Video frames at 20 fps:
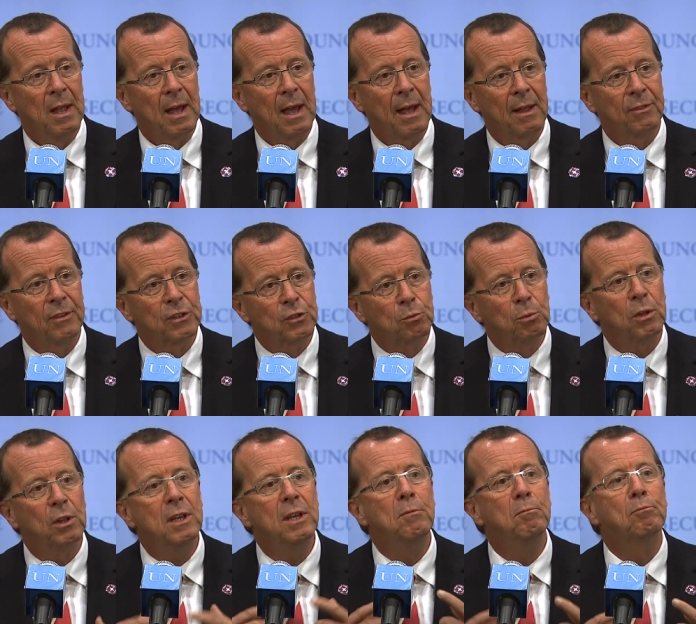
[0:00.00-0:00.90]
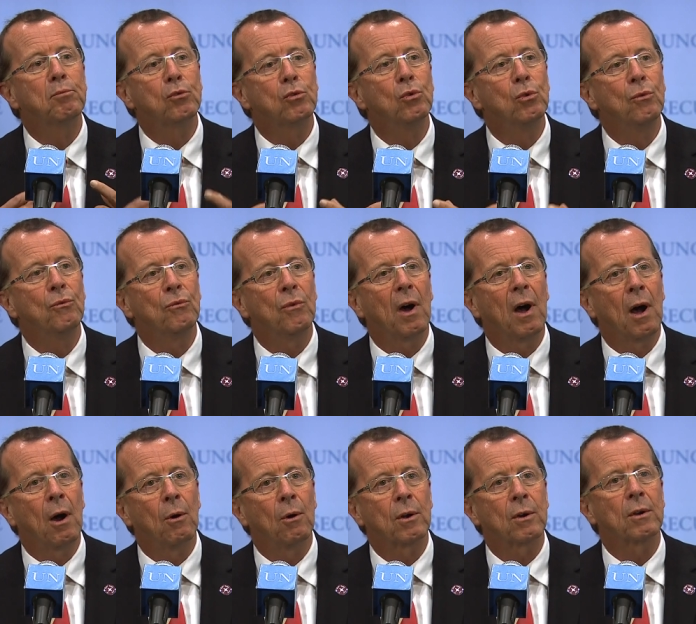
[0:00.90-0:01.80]
and this will improve
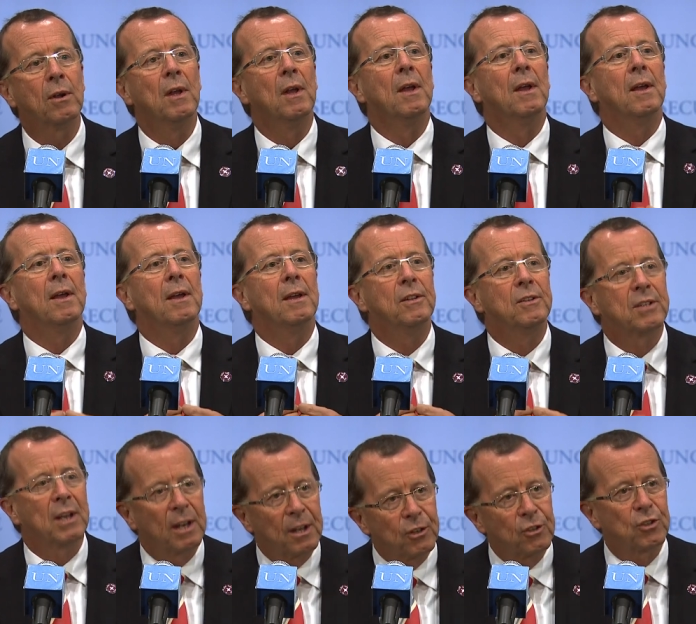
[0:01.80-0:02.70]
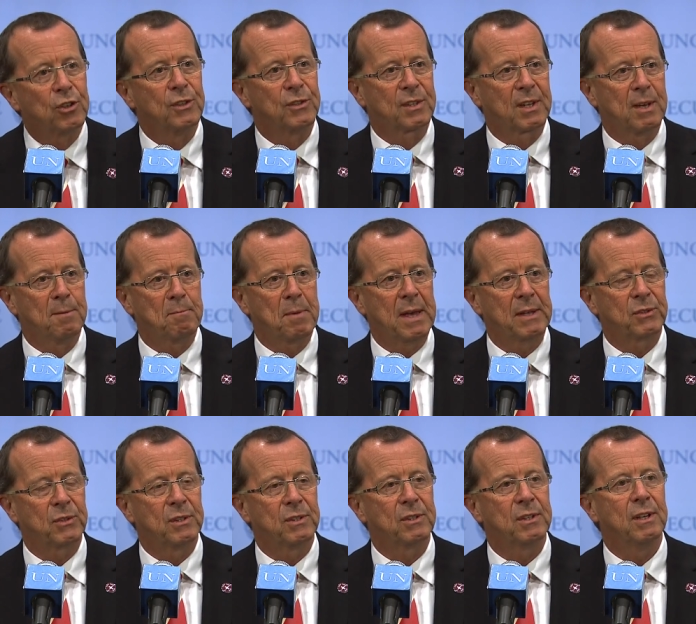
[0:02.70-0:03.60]
our intelligence
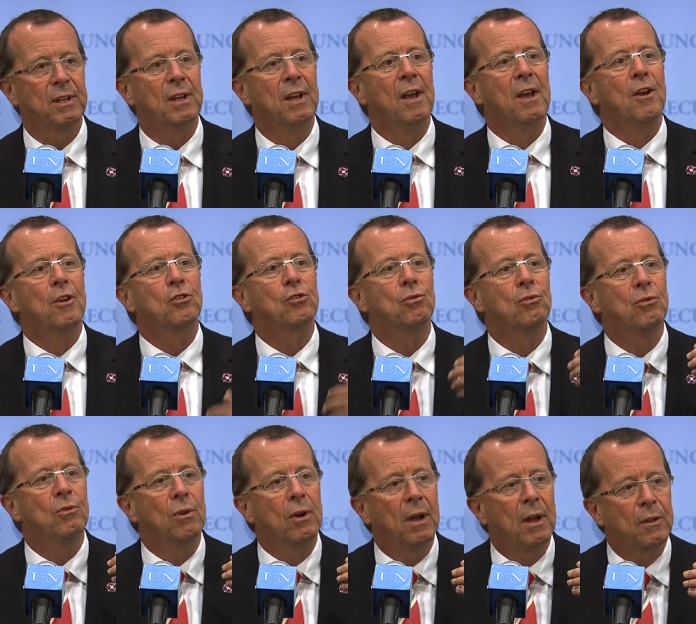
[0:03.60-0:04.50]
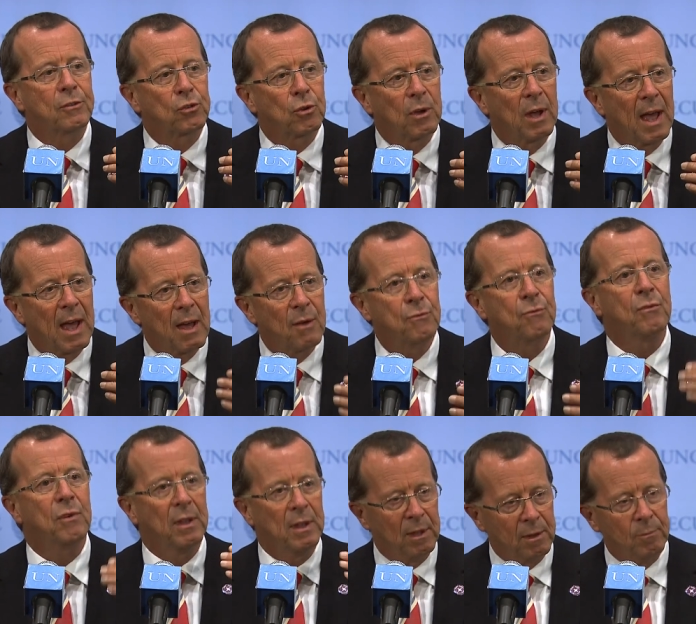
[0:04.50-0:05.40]
capacity to uh, to
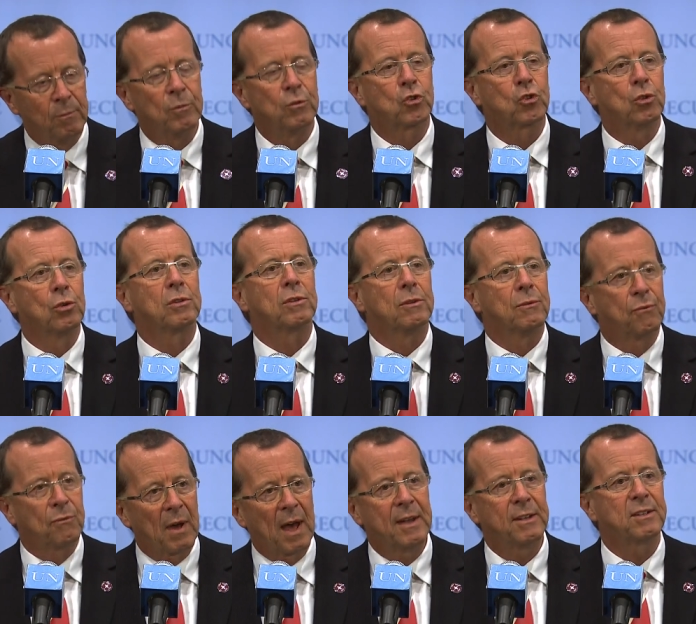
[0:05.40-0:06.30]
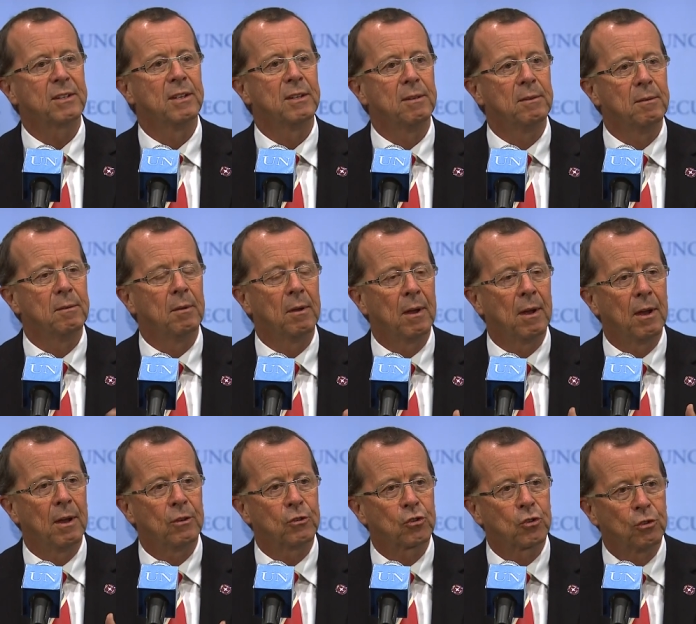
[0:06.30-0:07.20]
have should fighting
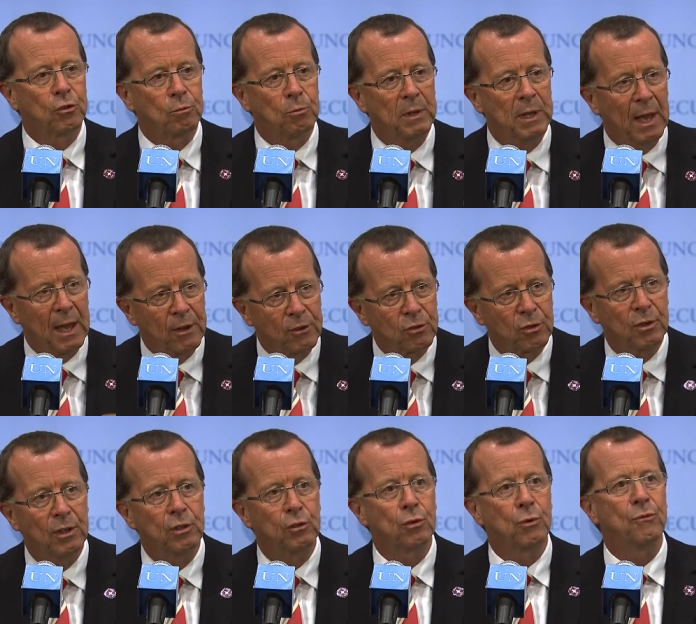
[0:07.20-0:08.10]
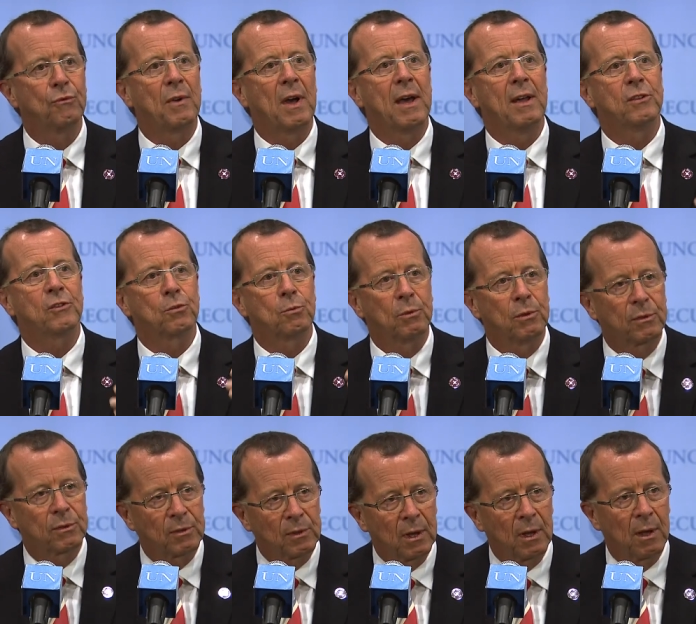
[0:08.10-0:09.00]
uh, should we enter into fights
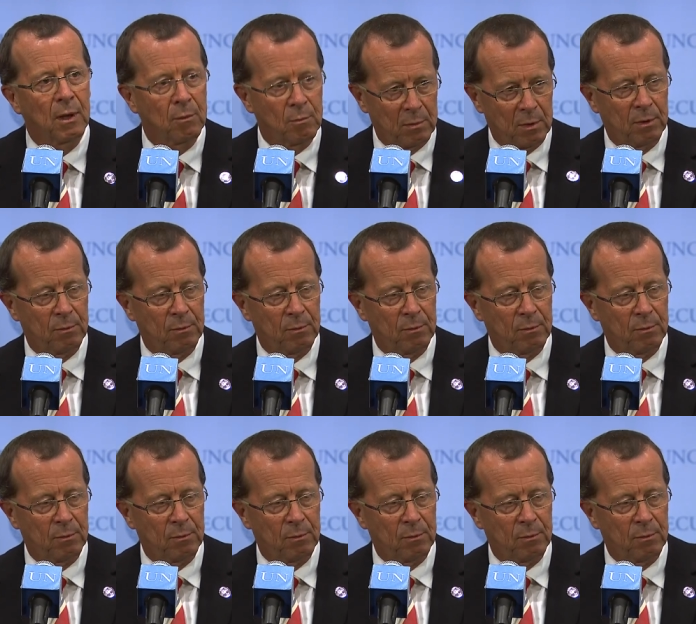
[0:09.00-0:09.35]
with uh, uh,